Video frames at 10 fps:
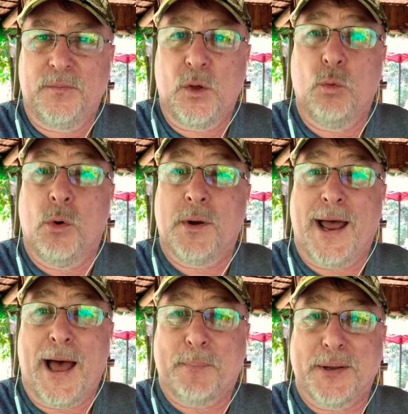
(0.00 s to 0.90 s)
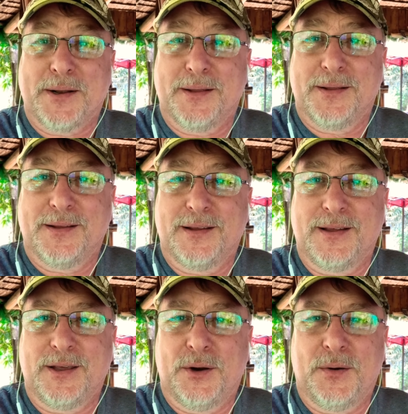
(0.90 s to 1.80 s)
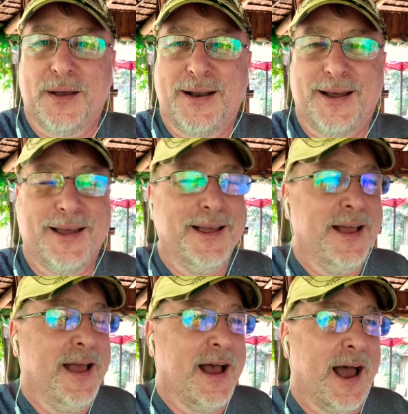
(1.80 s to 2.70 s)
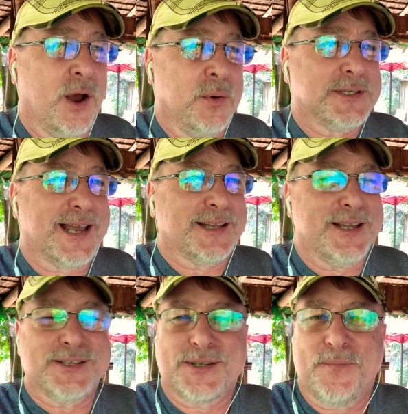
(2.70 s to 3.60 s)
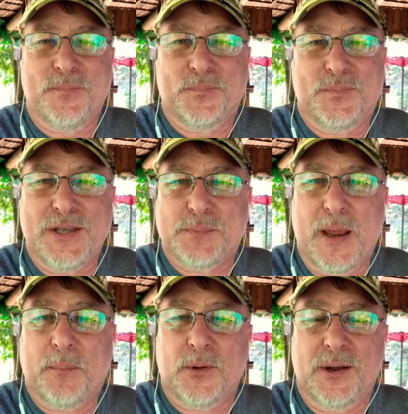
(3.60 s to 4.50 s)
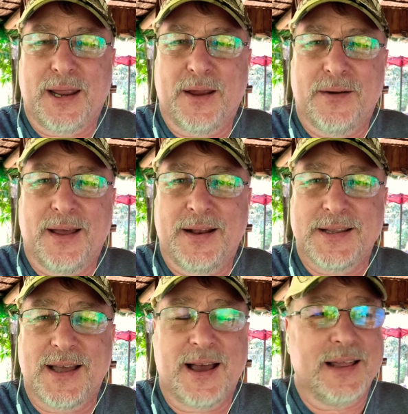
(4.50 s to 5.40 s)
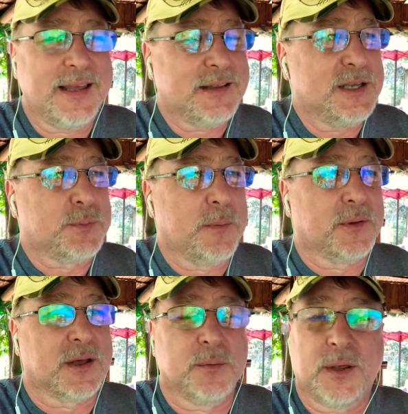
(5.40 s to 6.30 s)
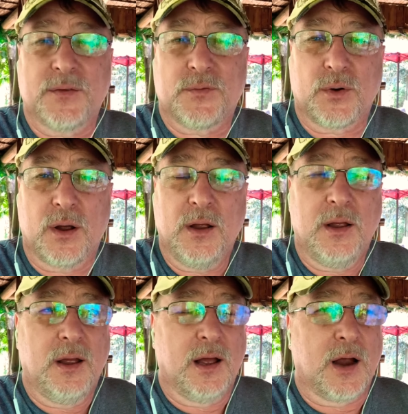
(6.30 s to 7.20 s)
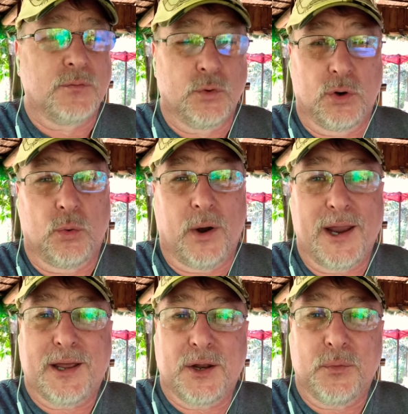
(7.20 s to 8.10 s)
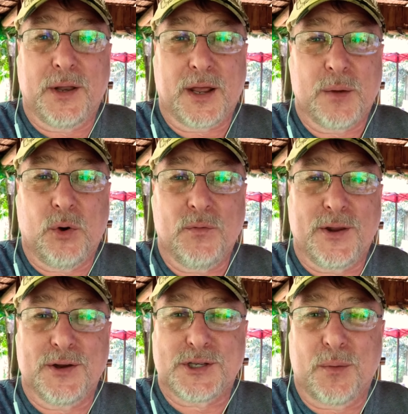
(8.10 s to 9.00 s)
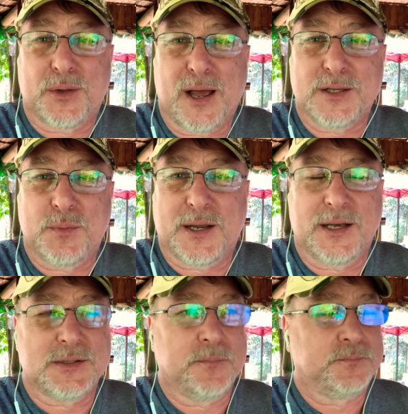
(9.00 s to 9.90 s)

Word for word: what would happen you know and i i always get these these people on here and it, i think these people are going to be in for a rude awakening when they come over here sometimes because